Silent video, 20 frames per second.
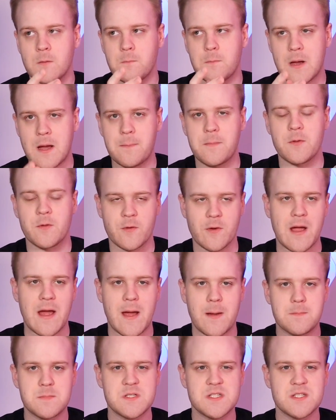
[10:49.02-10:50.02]
popular
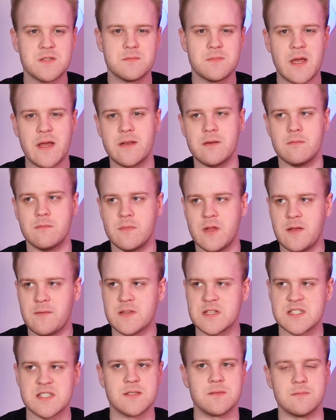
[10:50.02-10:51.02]
apps and even
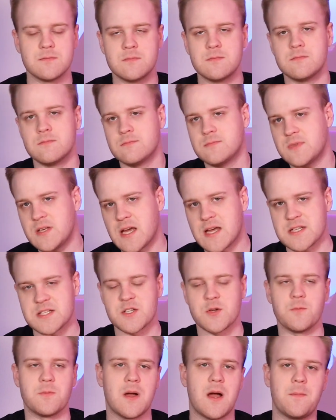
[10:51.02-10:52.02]
some not
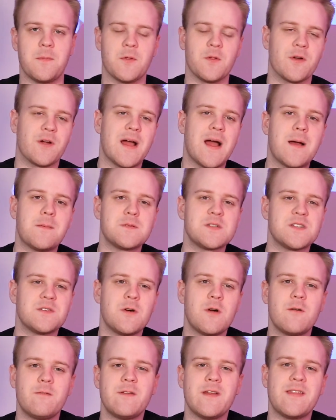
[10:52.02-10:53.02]
so popular apps, so
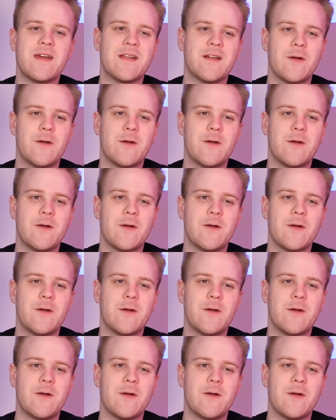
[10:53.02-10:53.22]
hopefully that